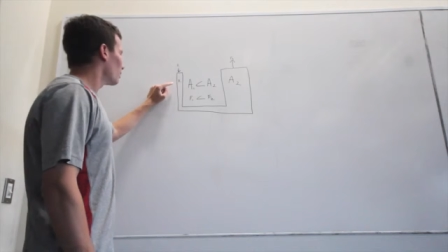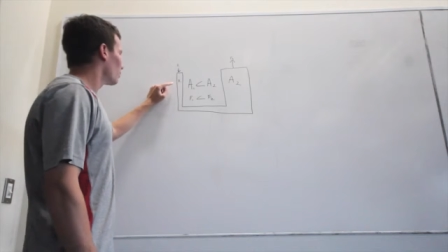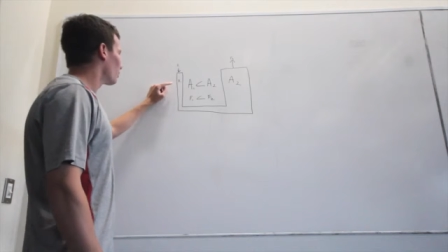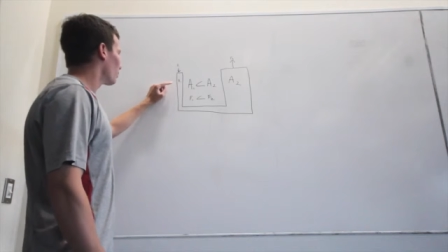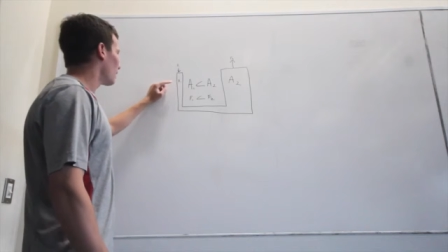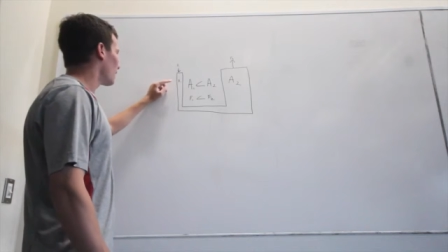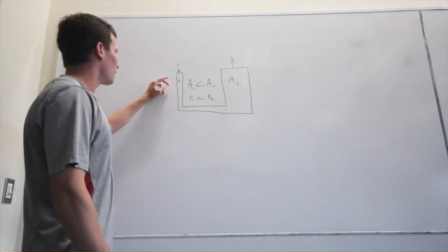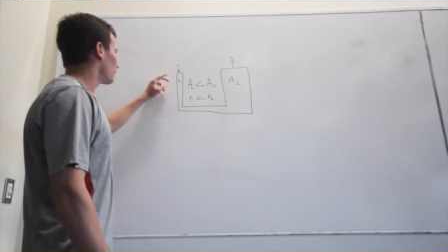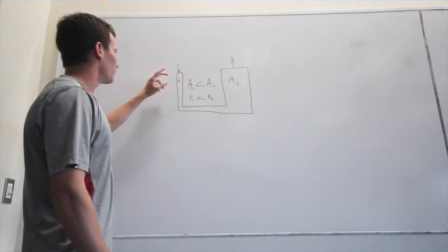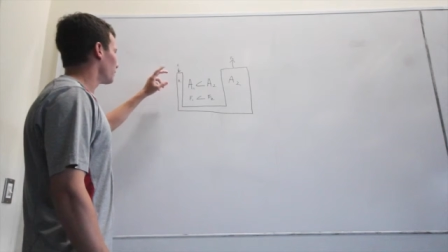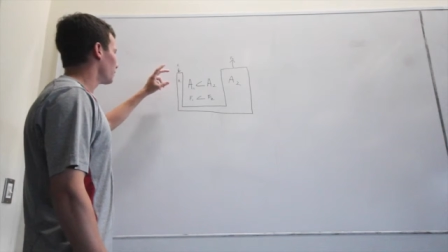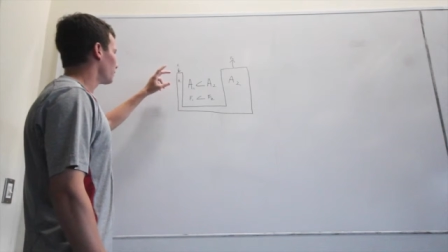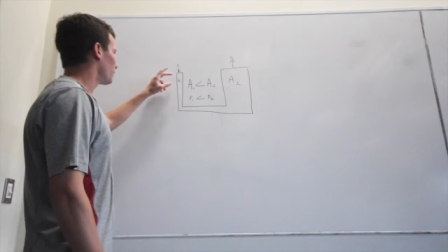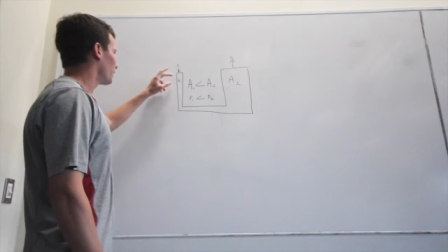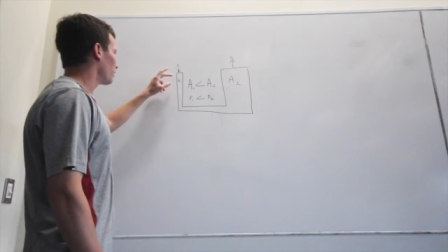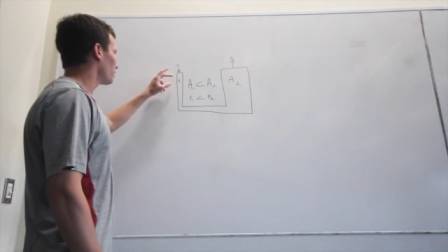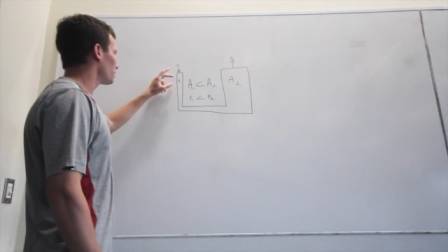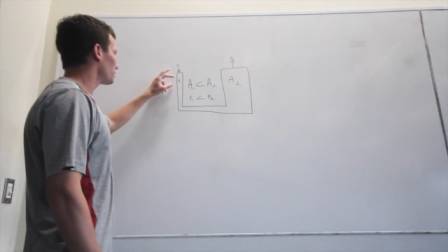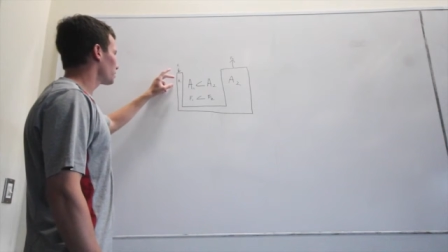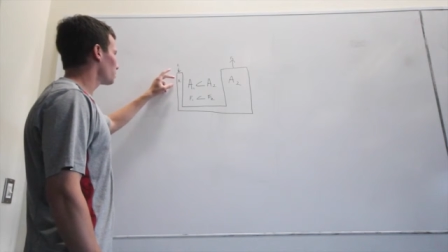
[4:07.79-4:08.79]
will have a
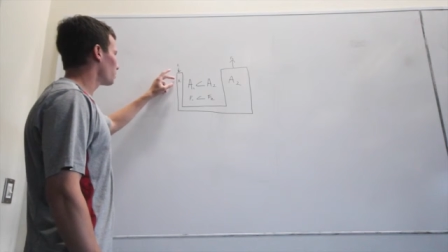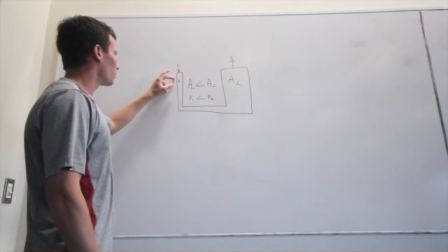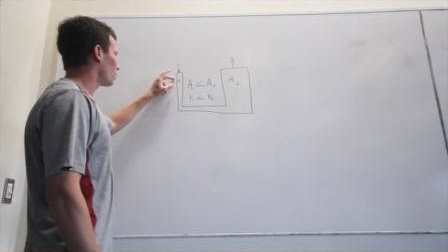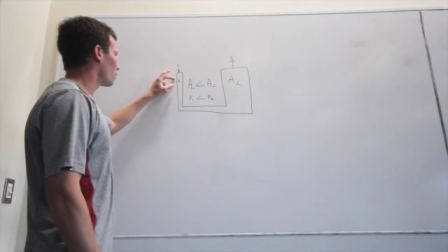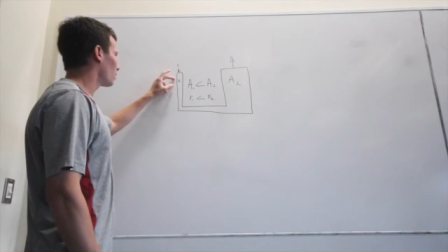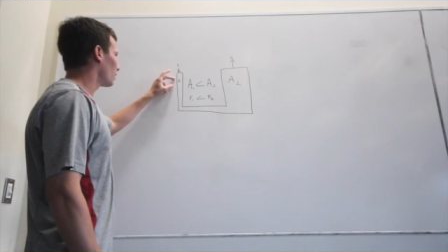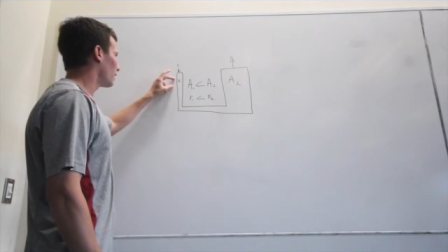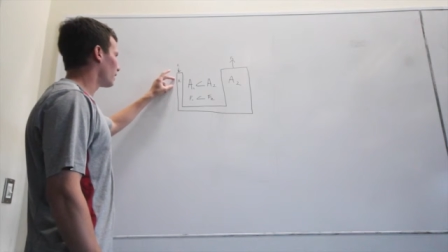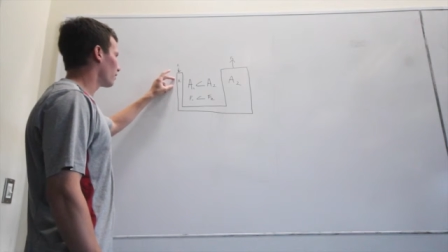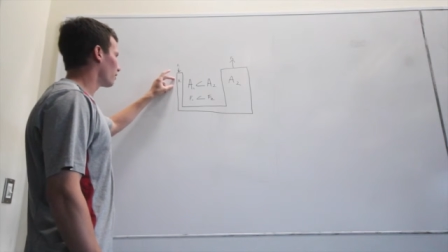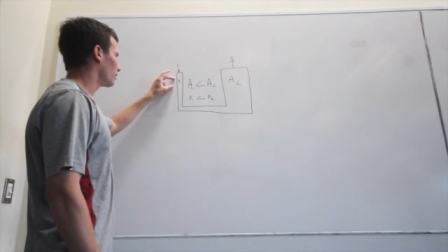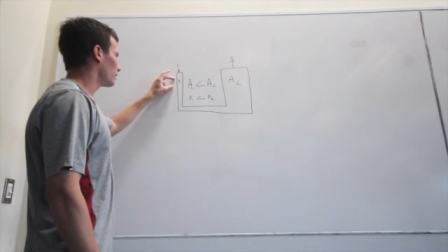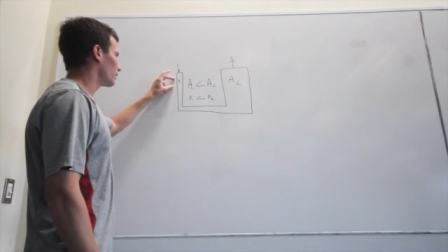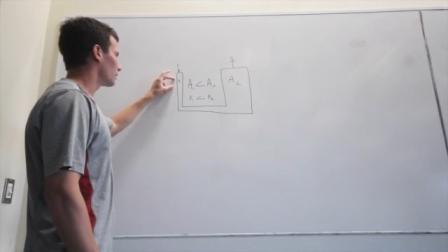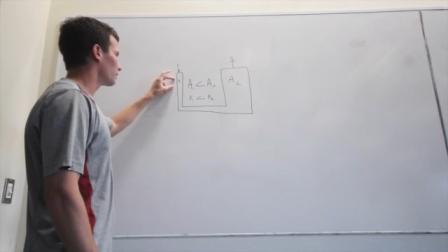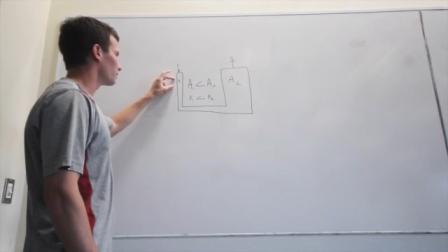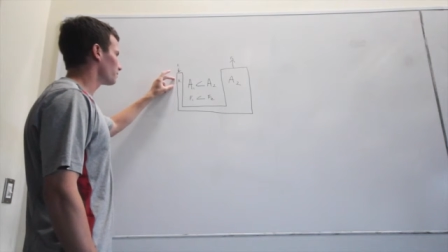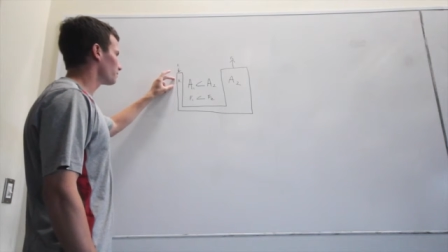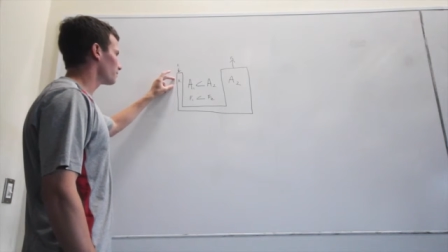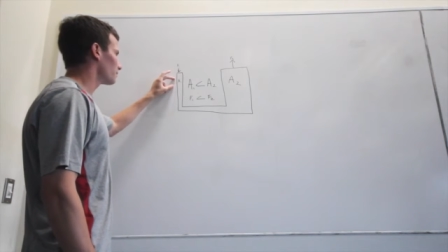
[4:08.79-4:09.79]
very small
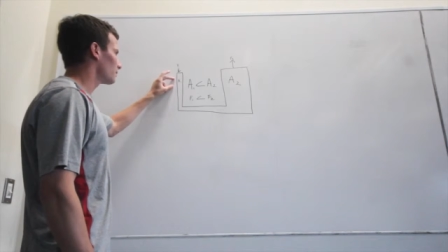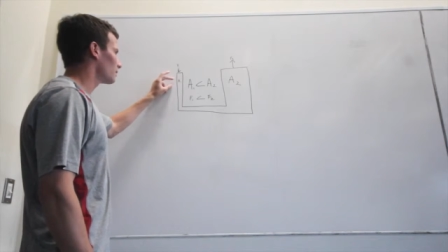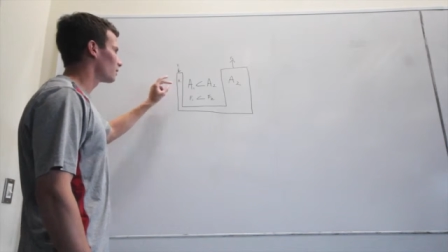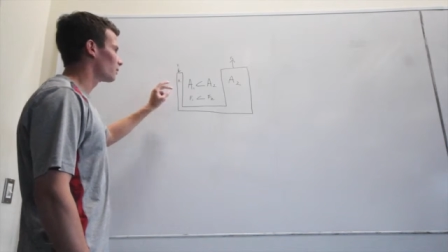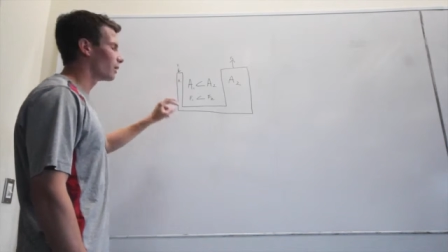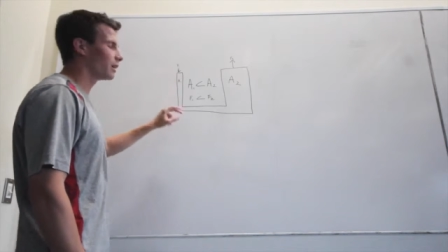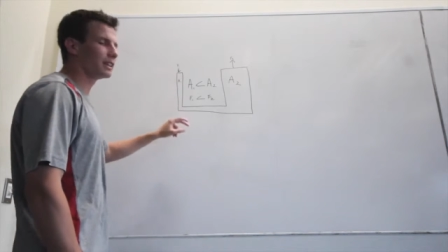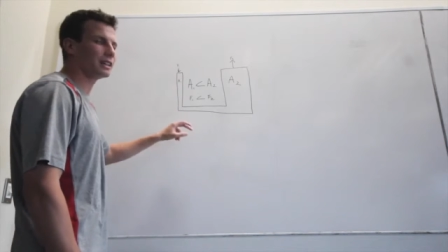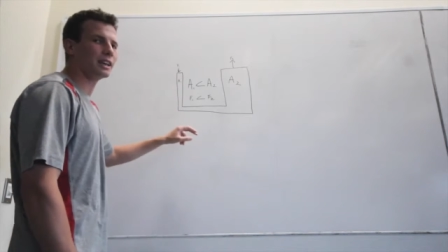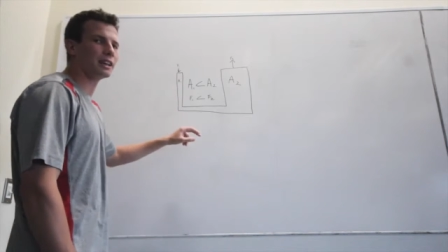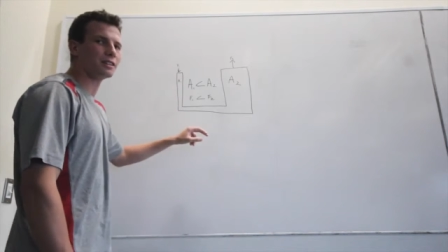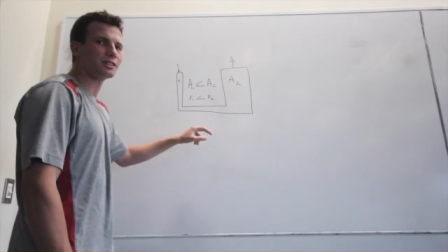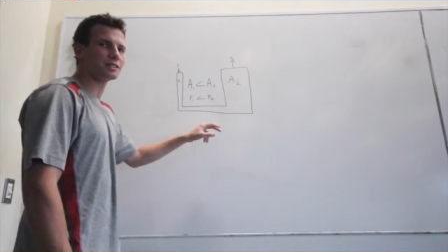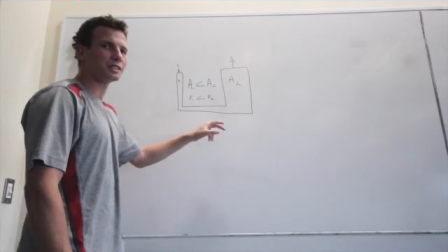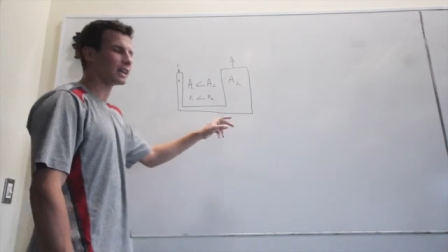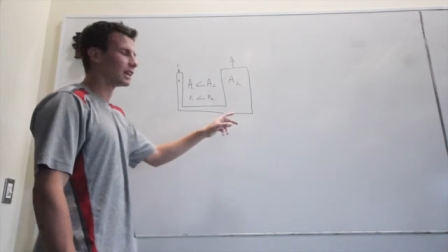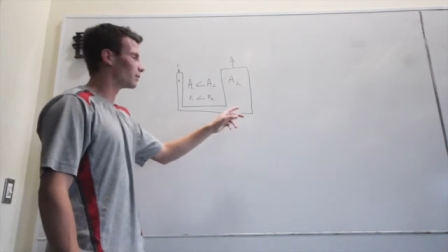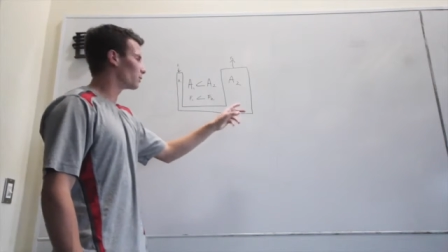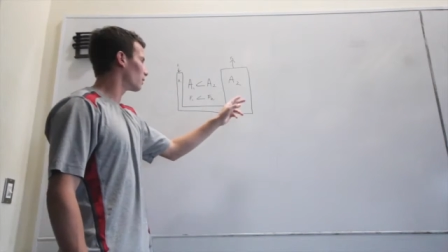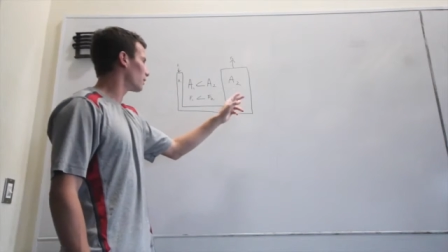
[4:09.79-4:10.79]
area, while the other
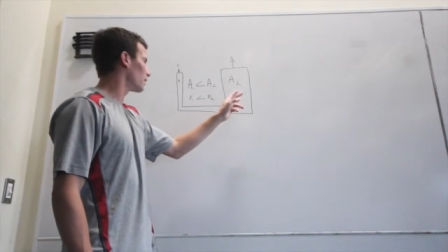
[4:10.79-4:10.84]
side